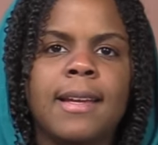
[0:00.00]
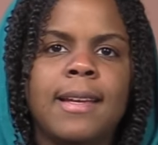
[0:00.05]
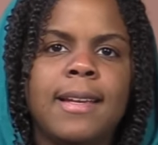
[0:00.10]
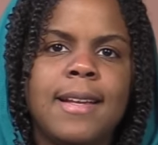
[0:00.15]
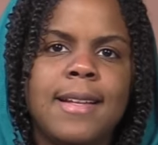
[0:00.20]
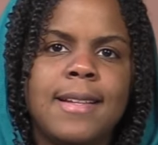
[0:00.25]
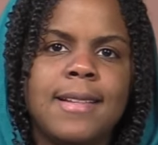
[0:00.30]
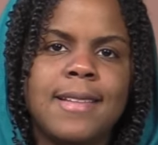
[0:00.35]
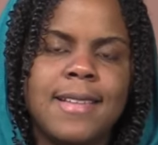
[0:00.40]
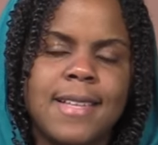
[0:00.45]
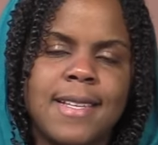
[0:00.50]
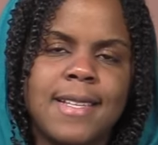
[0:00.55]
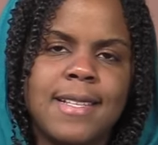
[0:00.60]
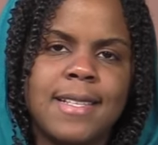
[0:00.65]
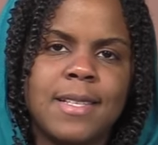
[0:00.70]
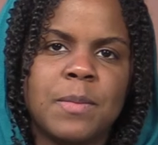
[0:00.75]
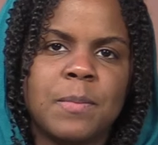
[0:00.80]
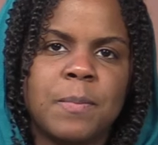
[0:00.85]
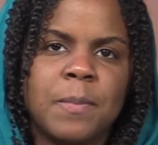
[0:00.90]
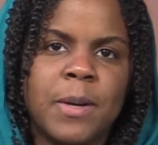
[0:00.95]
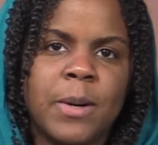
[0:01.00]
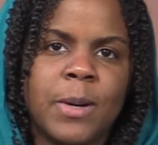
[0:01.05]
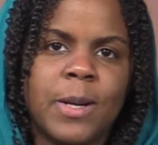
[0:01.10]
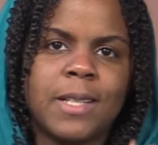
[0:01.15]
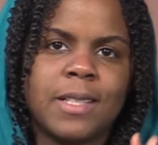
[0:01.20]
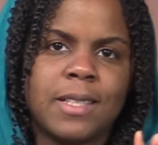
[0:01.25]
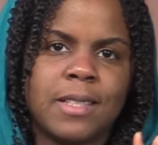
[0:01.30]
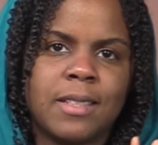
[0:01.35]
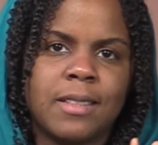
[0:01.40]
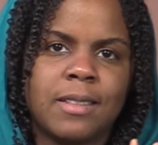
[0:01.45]
In this
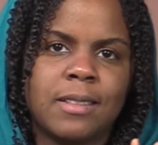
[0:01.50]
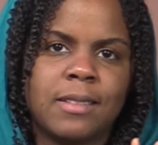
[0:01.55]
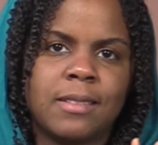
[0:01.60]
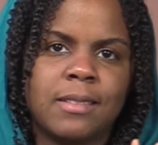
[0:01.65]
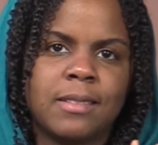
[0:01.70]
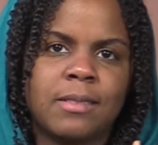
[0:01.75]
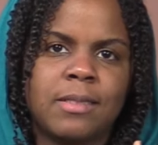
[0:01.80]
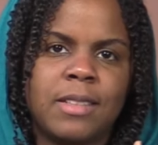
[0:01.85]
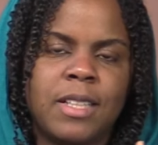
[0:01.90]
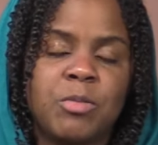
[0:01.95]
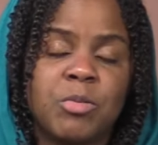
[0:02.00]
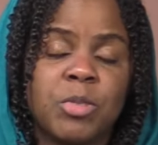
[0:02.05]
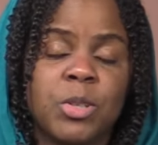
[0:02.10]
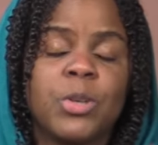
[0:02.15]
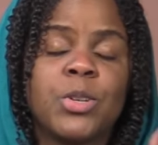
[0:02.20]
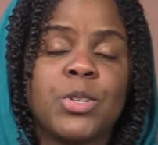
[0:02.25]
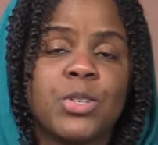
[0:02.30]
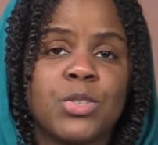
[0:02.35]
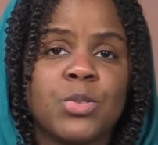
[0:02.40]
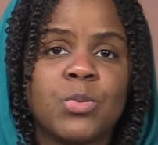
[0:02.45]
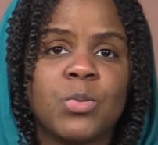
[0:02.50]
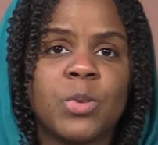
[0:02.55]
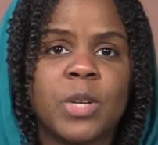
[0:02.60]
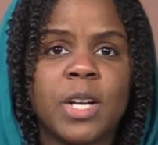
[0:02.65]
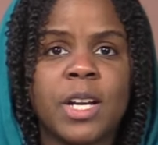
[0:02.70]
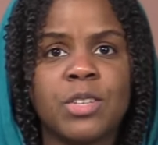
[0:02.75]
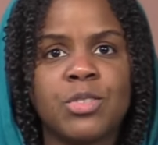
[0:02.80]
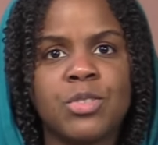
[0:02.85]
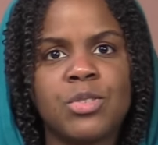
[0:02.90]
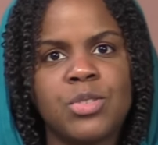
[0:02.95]
part, in regards to what
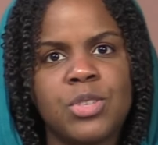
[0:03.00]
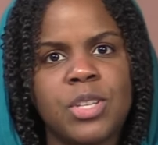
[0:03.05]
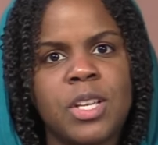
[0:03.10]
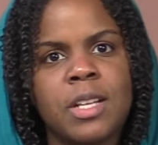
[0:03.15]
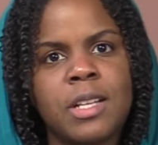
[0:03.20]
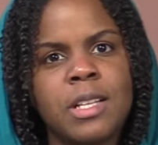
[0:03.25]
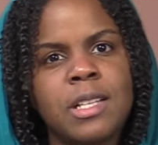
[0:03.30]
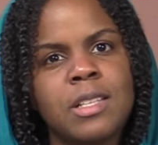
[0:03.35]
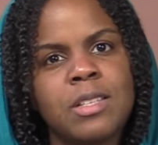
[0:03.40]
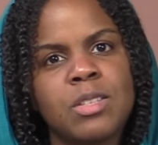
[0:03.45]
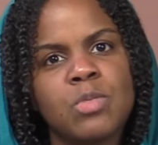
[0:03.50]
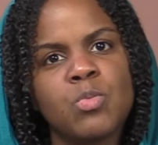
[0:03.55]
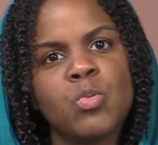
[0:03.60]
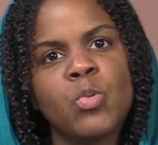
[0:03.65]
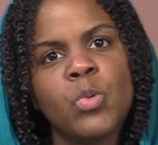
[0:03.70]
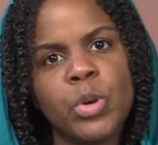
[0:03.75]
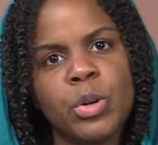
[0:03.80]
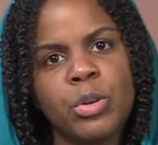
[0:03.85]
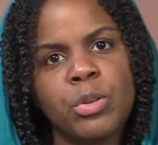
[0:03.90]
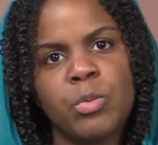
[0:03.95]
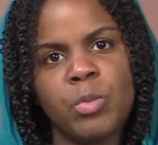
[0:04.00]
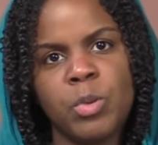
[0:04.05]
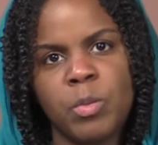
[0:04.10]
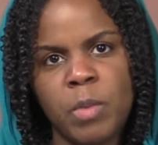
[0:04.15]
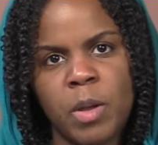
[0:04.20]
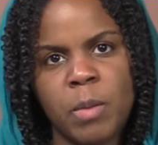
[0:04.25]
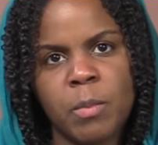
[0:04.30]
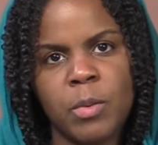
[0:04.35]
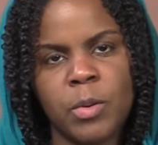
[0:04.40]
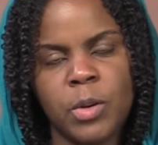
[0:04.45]
I just said, it's worth
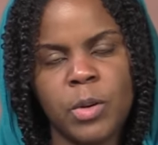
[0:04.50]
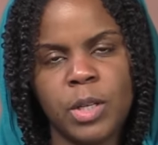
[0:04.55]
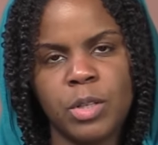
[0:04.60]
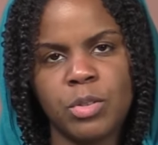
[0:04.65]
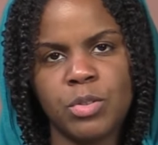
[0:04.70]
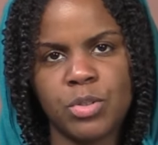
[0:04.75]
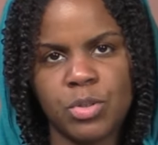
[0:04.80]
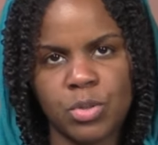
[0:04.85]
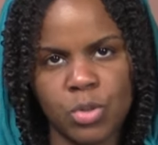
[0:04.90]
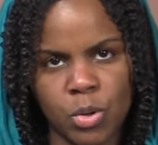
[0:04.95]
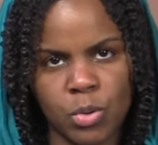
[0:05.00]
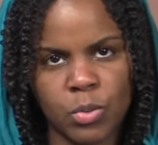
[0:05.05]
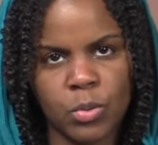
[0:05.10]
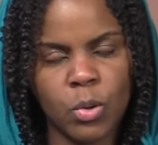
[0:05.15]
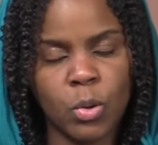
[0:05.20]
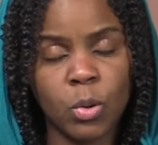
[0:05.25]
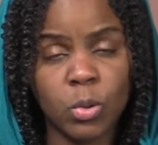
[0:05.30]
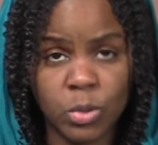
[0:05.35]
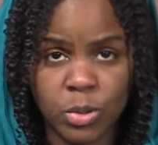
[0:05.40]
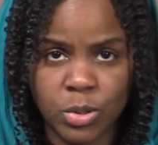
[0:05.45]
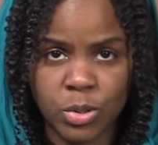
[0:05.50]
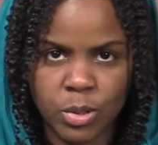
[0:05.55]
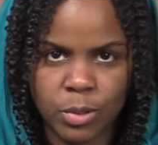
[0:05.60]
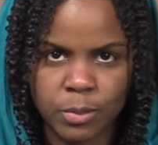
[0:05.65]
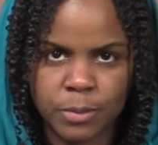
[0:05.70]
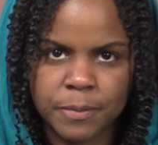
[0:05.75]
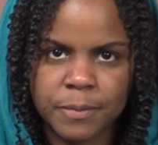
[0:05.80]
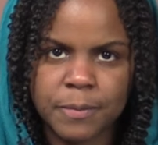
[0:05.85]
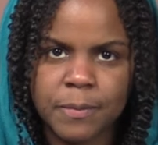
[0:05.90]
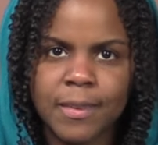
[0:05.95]
remembering so
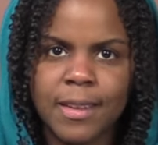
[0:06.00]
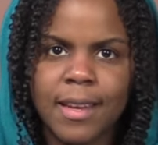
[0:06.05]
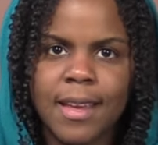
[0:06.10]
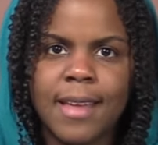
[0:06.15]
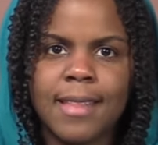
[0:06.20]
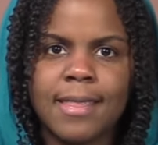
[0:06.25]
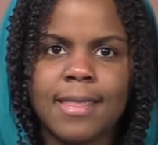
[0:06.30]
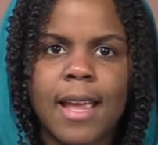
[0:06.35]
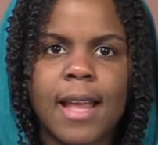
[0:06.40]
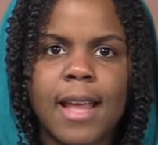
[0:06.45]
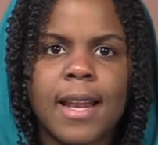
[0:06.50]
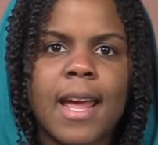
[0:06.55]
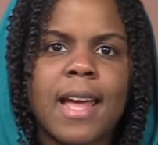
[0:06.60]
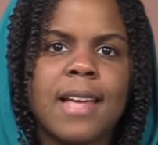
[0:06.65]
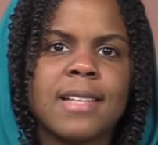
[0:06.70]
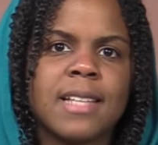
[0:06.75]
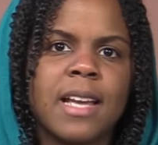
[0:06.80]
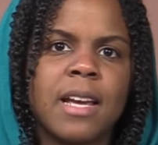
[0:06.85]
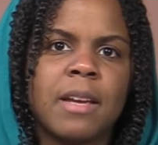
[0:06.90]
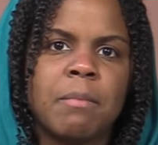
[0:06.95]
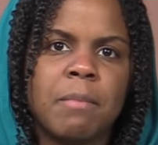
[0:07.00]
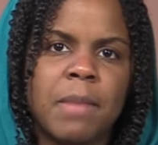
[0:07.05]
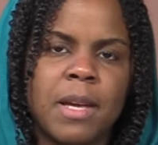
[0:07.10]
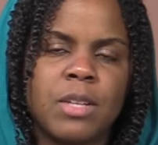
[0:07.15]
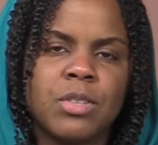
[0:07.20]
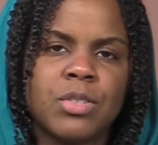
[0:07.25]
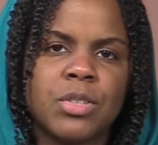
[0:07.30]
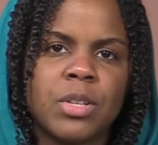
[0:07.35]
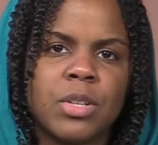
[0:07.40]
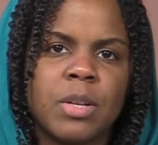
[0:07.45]
also that, as I
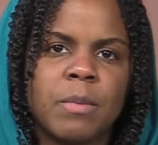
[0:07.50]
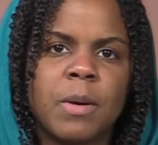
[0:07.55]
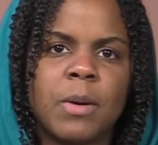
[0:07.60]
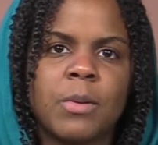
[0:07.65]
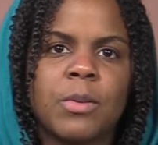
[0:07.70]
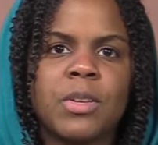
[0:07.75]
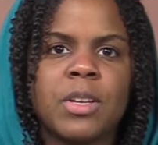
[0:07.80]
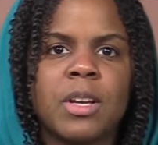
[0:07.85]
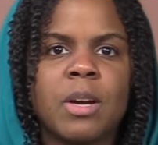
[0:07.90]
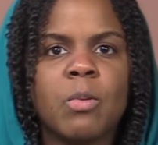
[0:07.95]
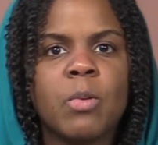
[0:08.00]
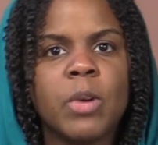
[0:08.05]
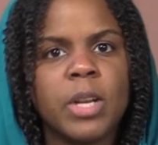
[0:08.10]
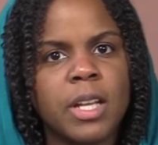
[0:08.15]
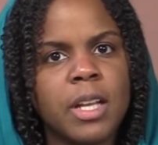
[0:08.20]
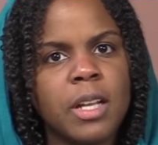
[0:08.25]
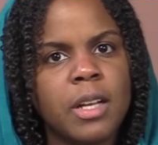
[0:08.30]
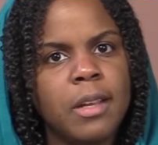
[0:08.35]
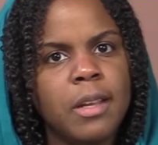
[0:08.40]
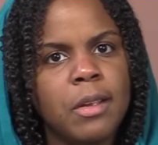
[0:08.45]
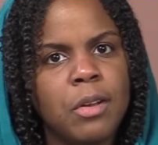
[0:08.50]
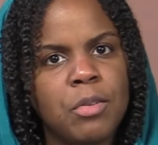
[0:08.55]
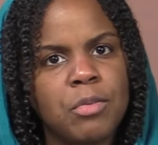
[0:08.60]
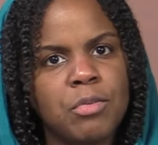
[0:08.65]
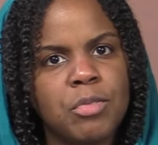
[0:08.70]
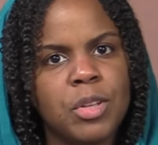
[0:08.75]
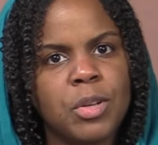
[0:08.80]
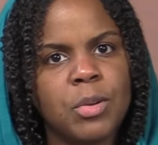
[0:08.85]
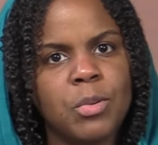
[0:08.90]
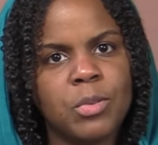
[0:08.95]
mentioned about the awakening
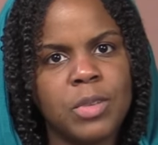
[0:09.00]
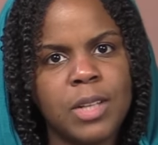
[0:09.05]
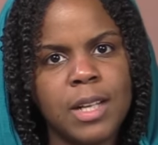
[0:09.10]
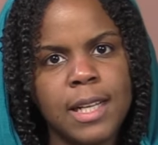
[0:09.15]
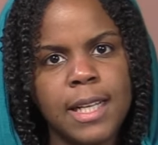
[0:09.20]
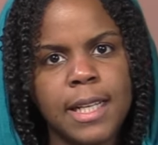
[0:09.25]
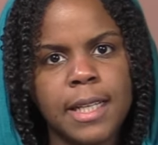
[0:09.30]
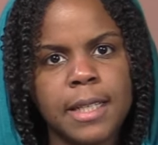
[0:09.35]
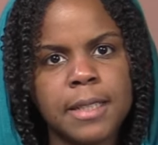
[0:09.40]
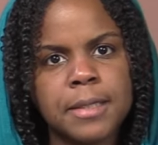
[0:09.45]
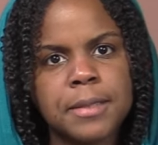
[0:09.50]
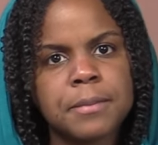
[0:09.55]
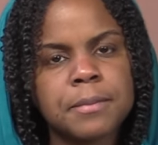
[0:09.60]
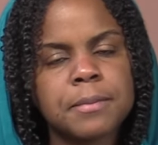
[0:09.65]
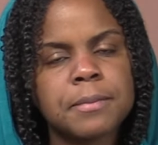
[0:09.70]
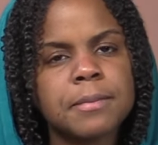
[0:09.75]
of the Kundalini,